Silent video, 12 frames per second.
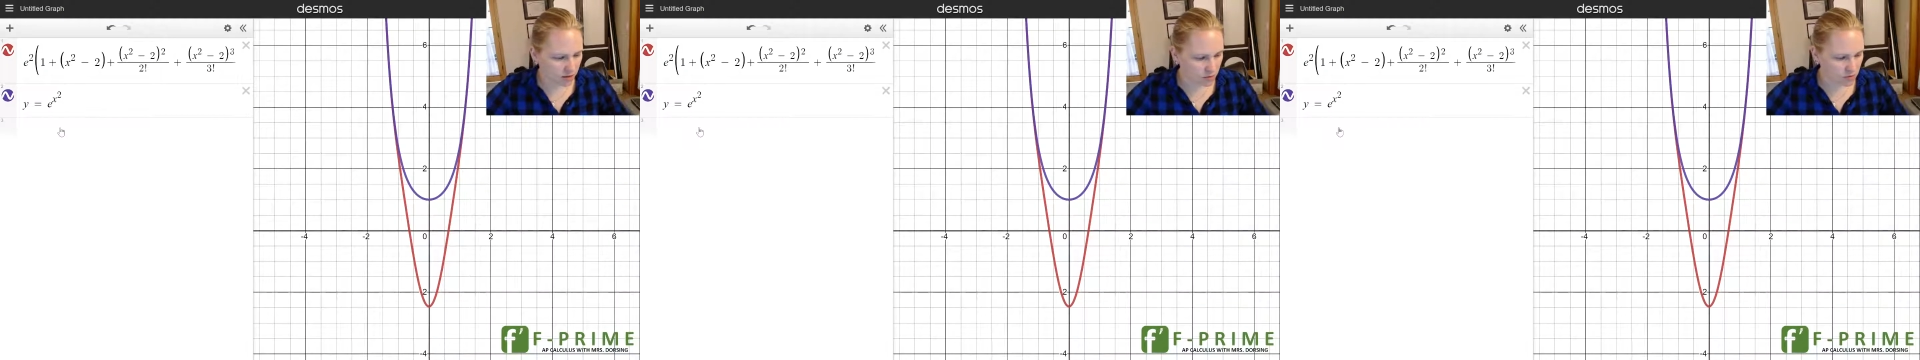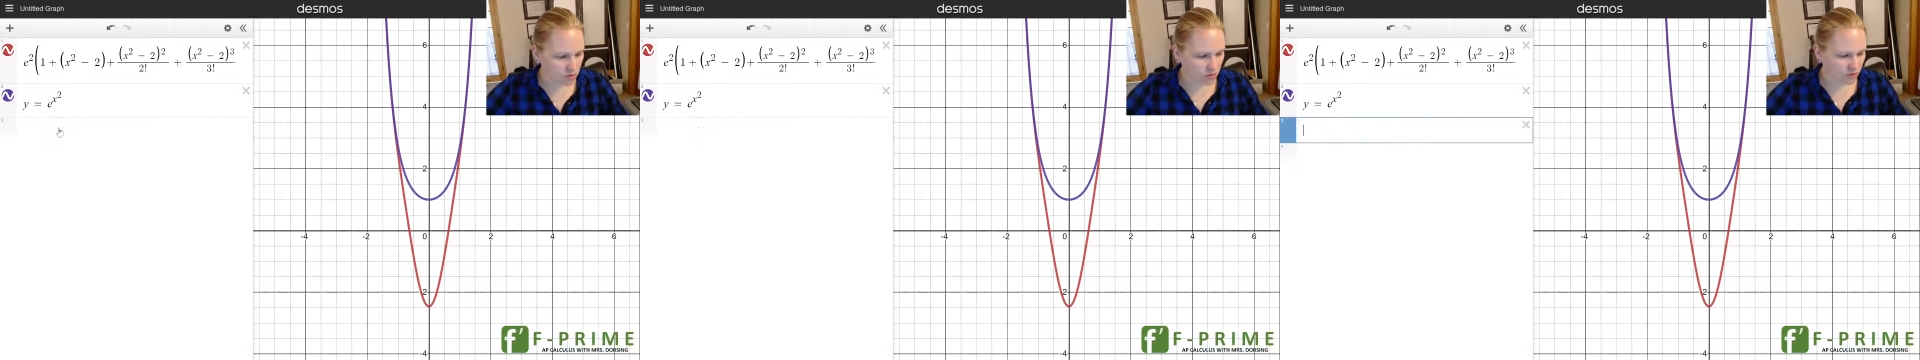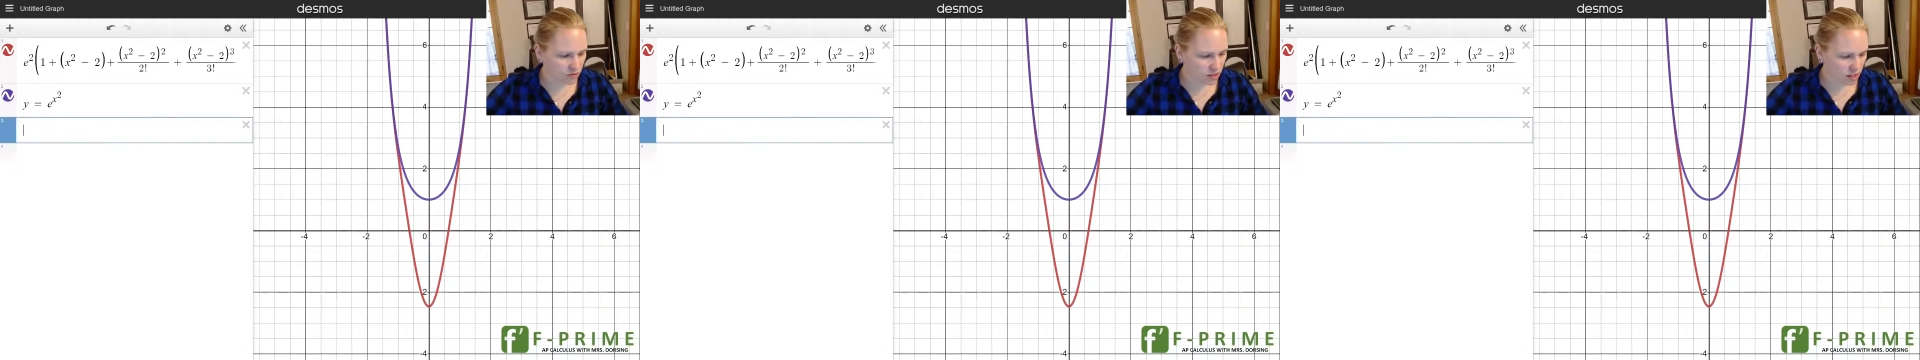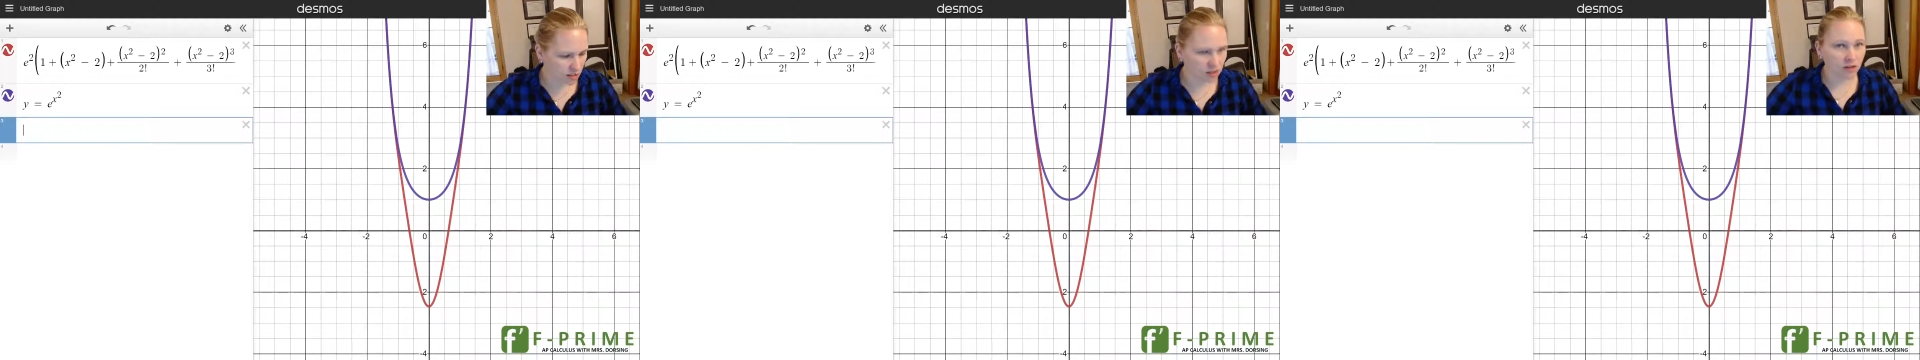So if you
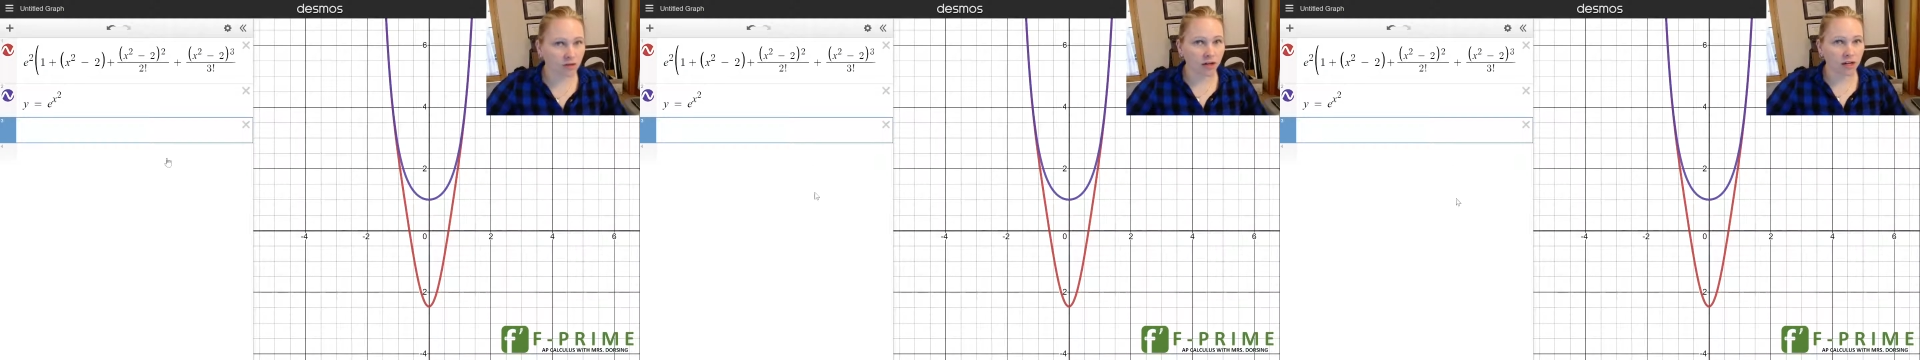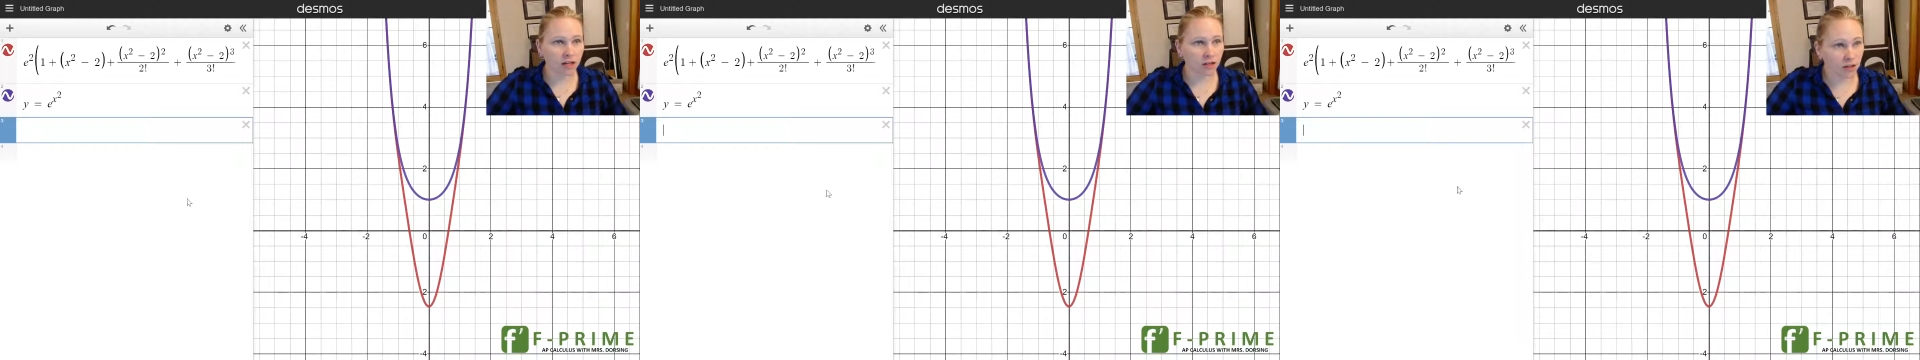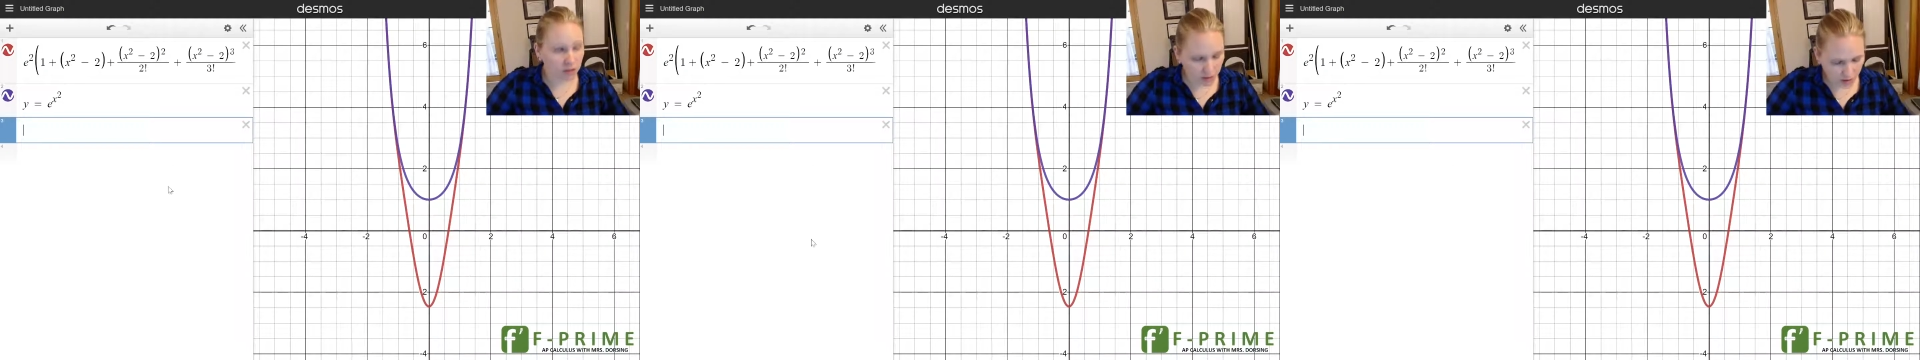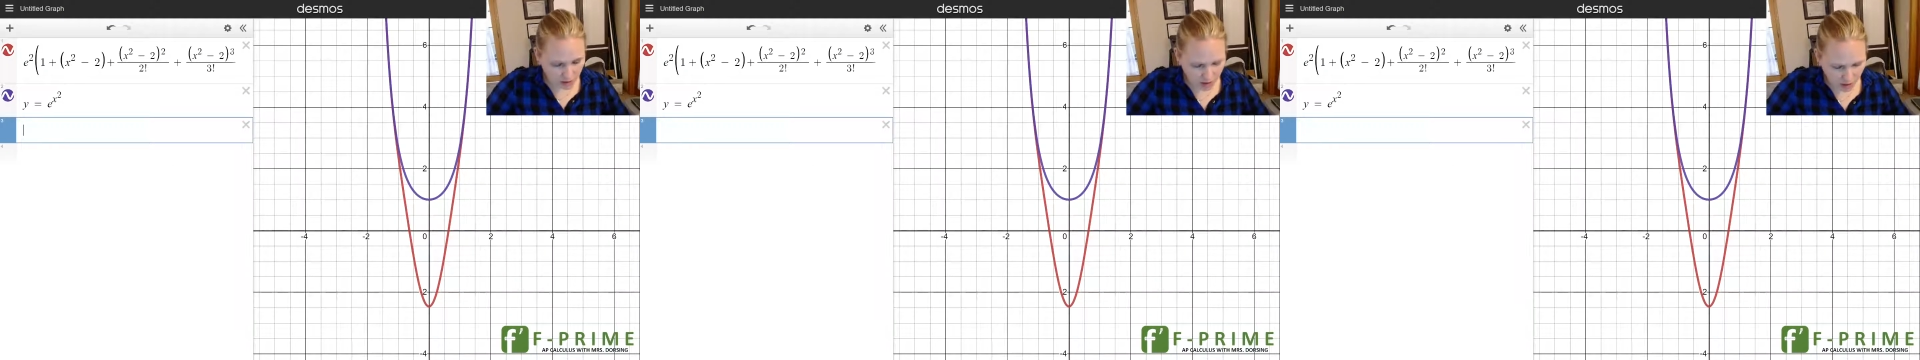take a look right here,
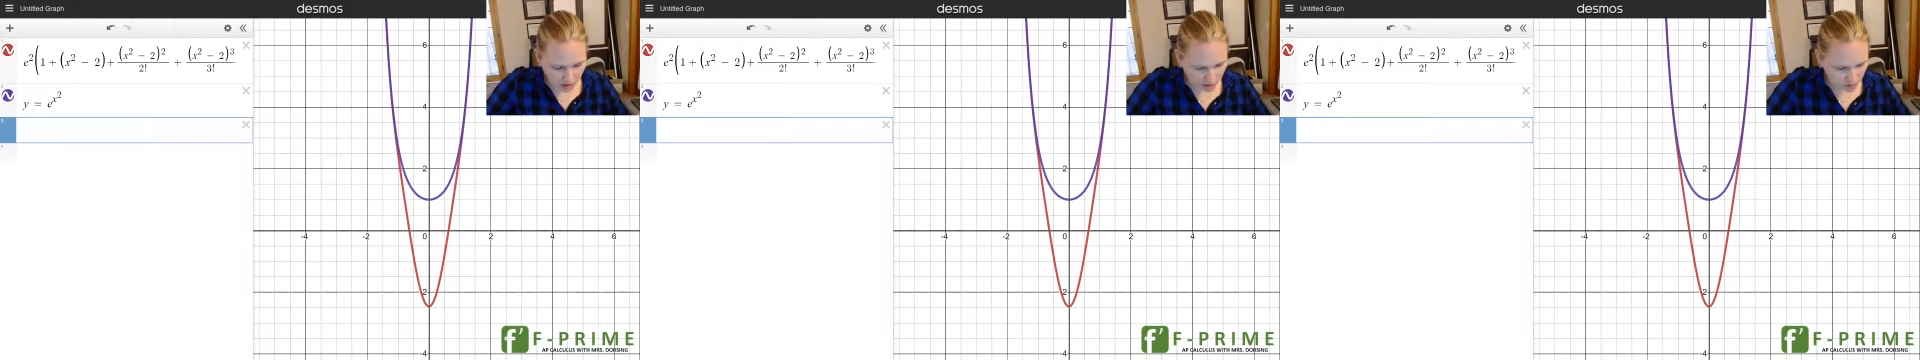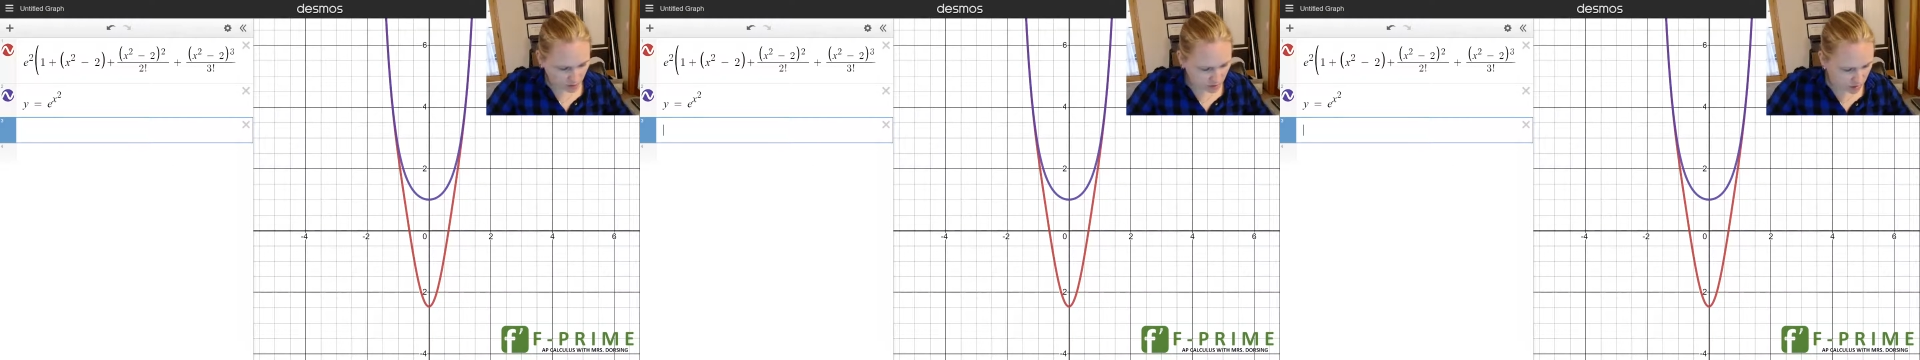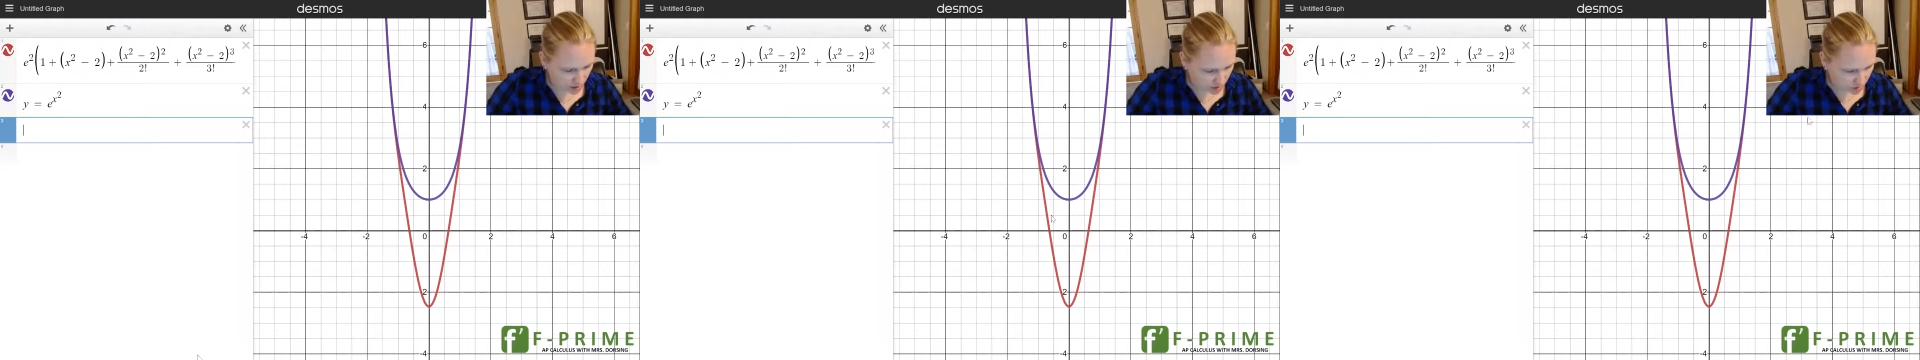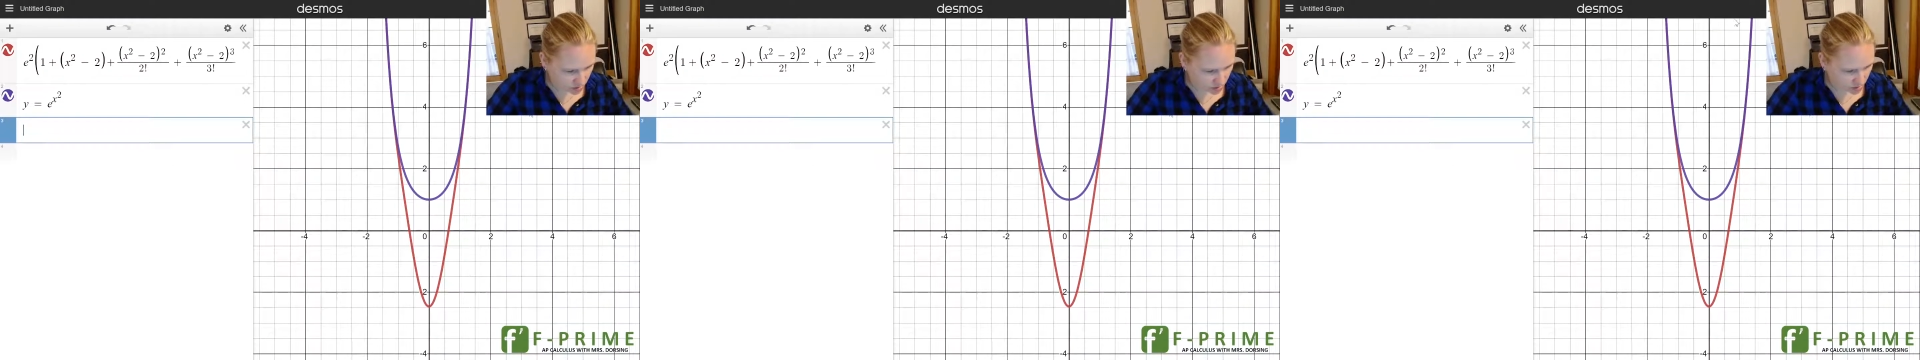if you go down
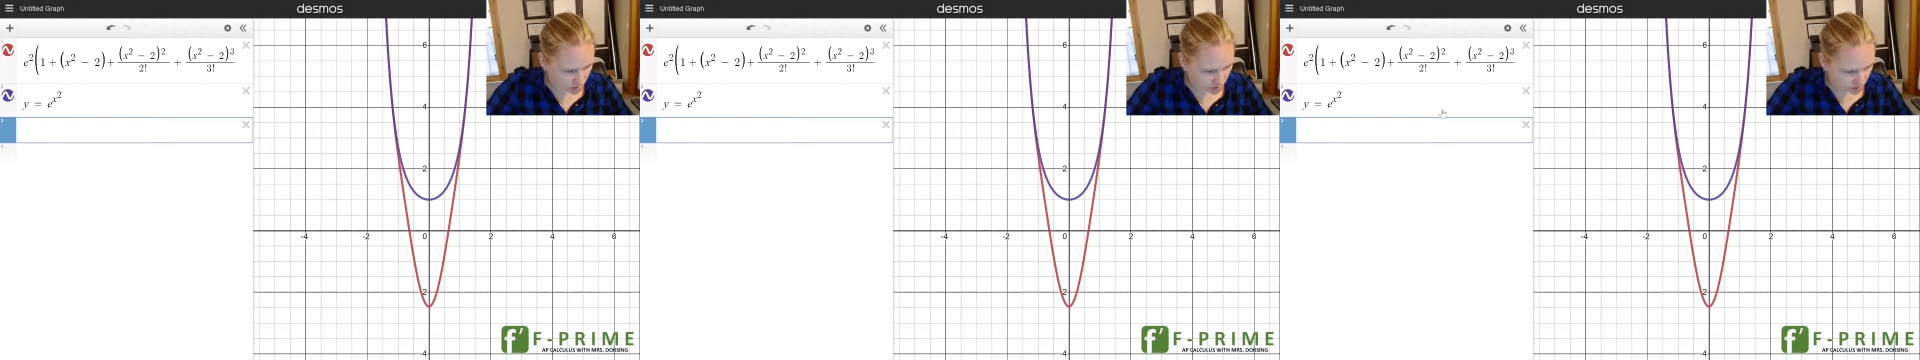to